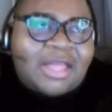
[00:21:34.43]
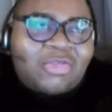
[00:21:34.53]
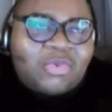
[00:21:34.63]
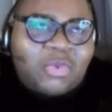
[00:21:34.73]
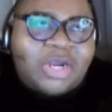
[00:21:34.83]

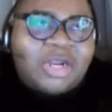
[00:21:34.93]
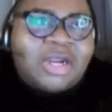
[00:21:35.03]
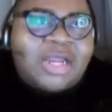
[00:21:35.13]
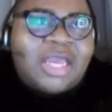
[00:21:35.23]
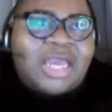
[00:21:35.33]

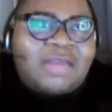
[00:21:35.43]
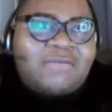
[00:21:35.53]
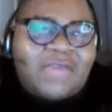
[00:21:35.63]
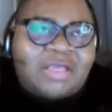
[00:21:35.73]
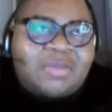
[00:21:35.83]
Twitter and
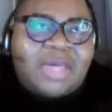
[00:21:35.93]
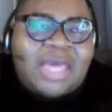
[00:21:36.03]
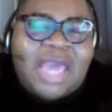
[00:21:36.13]
Facebook.